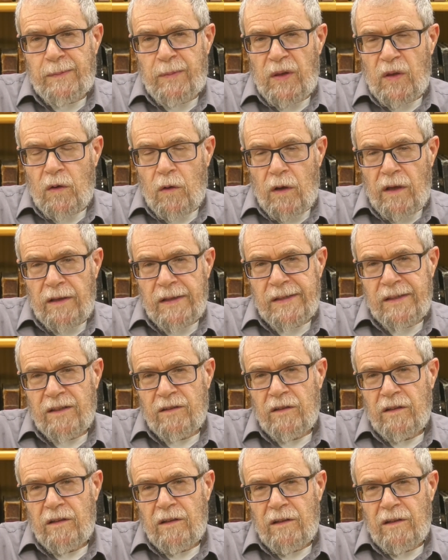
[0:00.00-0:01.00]

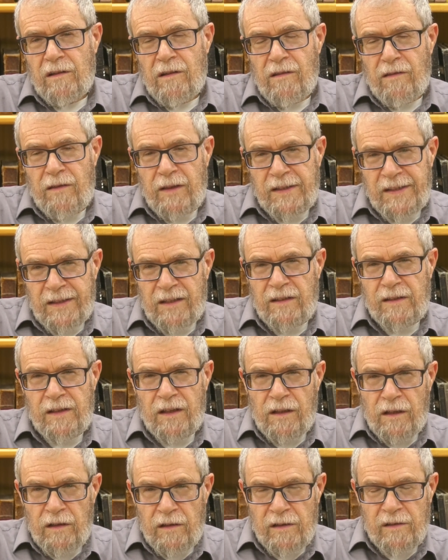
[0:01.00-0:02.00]
because this
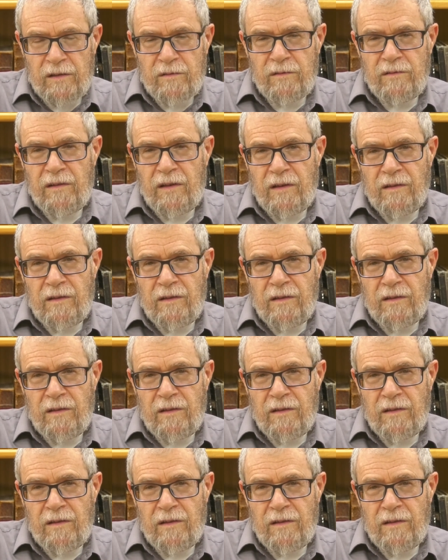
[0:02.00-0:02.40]
disease,